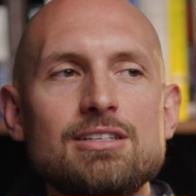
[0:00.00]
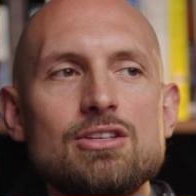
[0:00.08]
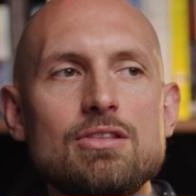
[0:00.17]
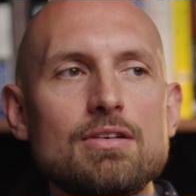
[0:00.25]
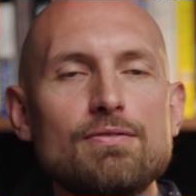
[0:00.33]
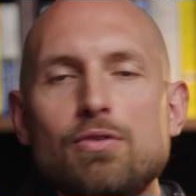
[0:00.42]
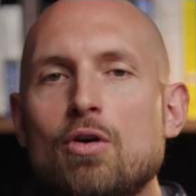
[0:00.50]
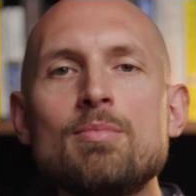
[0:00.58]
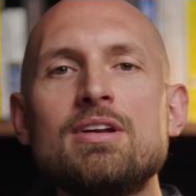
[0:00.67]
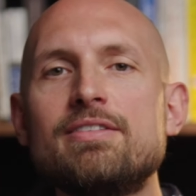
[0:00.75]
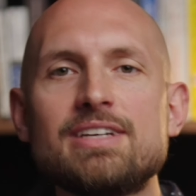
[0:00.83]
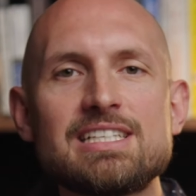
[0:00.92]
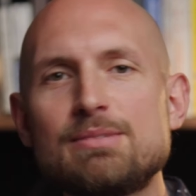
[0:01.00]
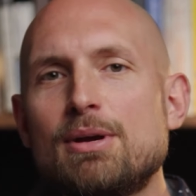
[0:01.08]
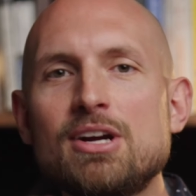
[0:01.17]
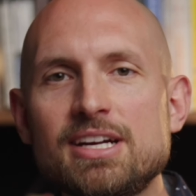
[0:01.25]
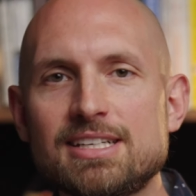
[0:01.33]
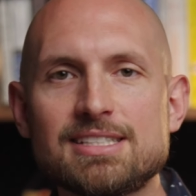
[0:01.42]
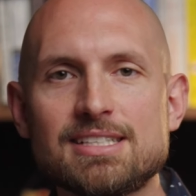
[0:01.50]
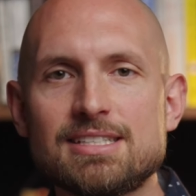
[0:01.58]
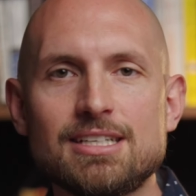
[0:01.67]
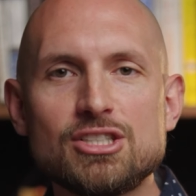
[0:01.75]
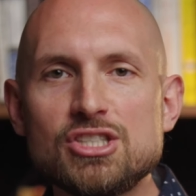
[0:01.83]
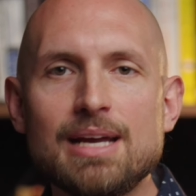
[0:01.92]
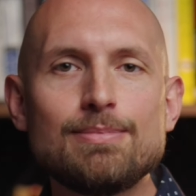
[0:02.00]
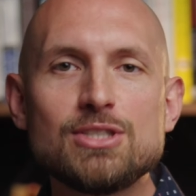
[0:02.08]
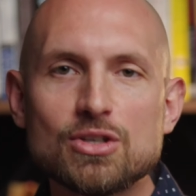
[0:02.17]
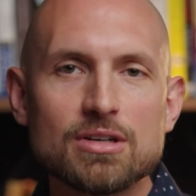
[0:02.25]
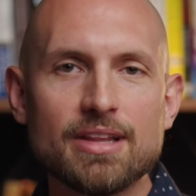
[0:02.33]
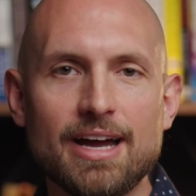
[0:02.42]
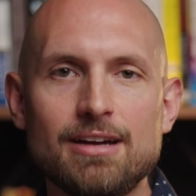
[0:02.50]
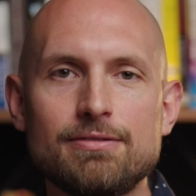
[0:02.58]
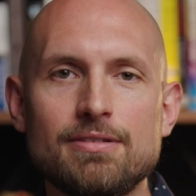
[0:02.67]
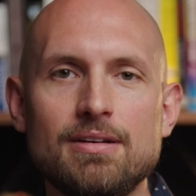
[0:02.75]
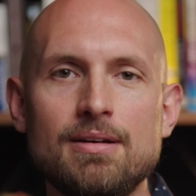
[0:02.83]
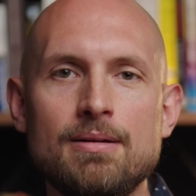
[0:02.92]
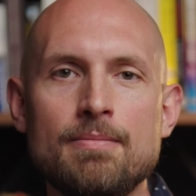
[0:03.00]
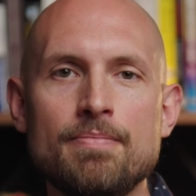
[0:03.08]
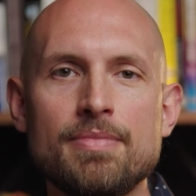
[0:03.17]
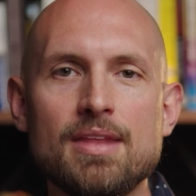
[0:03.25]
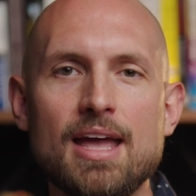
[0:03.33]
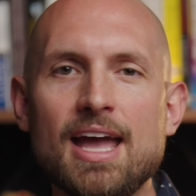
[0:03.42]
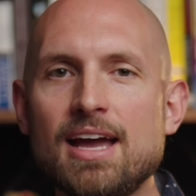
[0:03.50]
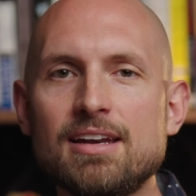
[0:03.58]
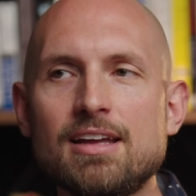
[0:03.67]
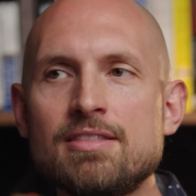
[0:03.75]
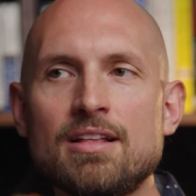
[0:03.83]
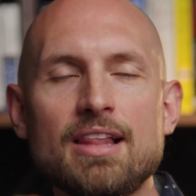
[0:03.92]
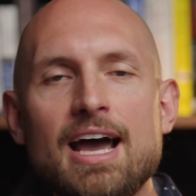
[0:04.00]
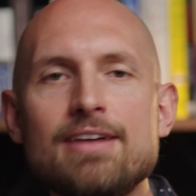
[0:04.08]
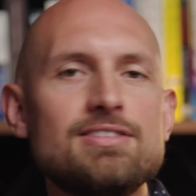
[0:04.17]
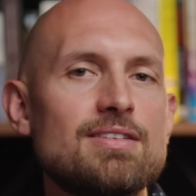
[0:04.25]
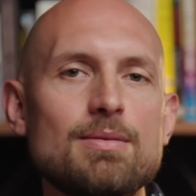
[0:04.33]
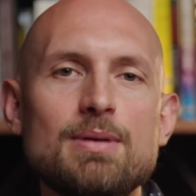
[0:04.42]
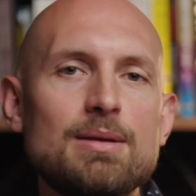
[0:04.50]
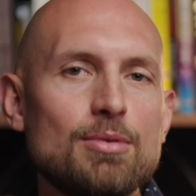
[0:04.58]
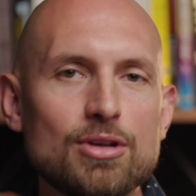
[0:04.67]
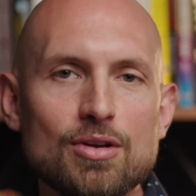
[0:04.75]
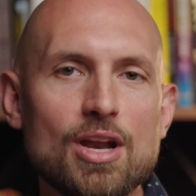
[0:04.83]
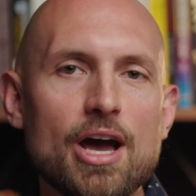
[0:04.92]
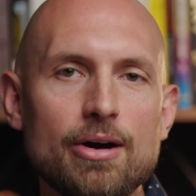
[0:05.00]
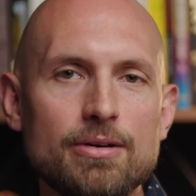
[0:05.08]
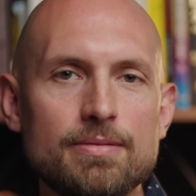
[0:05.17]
the formative experiences that shaped your life and in the lives of the people you know.